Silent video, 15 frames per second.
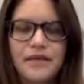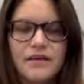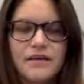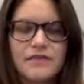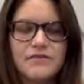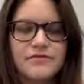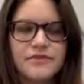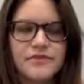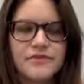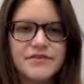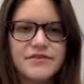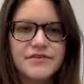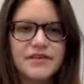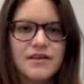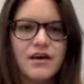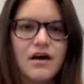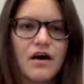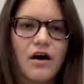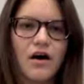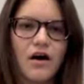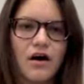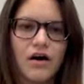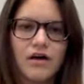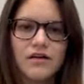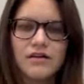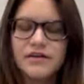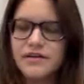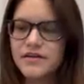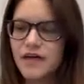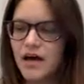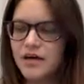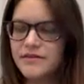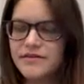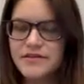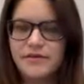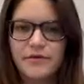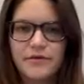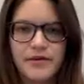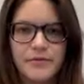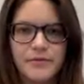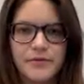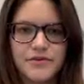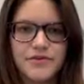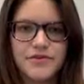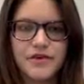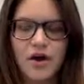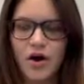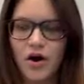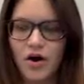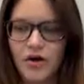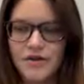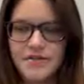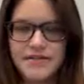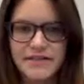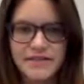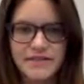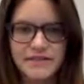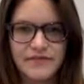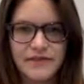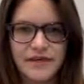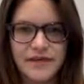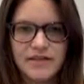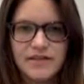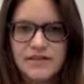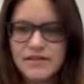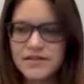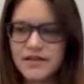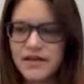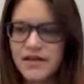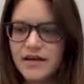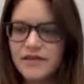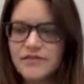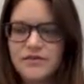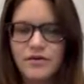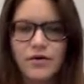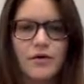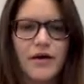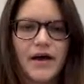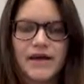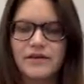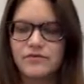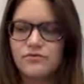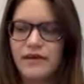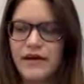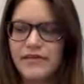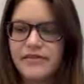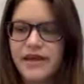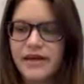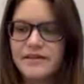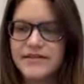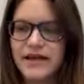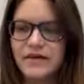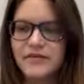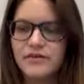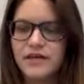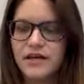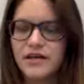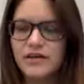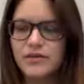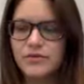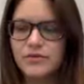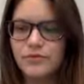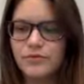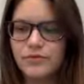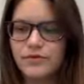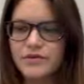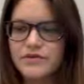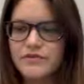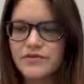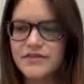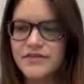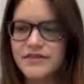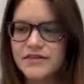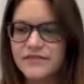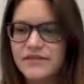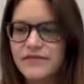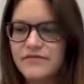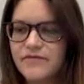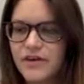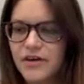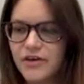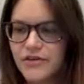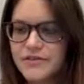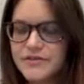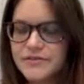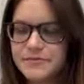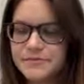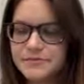First, all non-zero numbers are significant. So go ahead and write that down in your rules for significant figures.